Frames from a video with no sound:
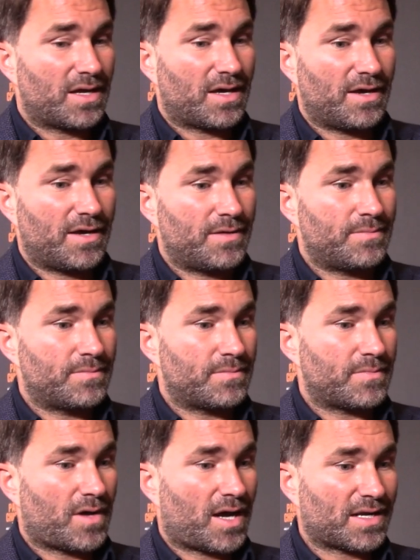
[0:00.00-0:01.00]

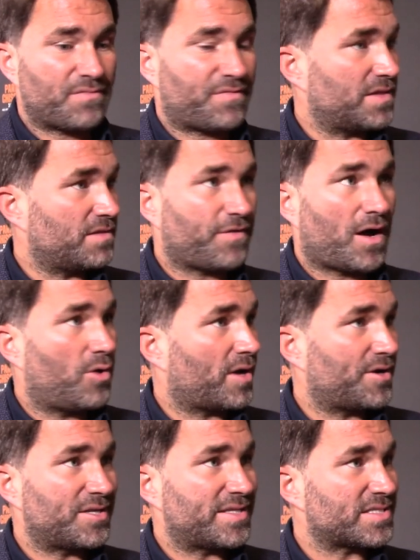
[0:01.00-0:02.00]
I don't think the fight will
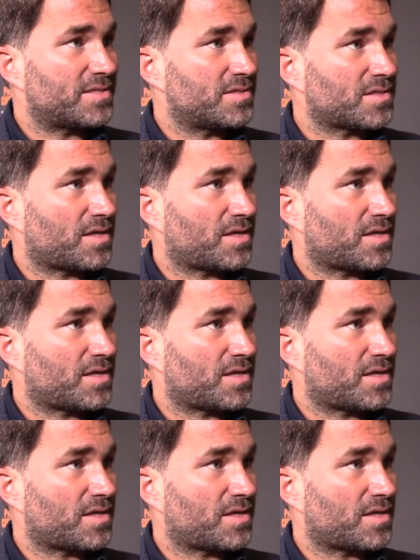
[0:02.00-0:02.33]
go the distance.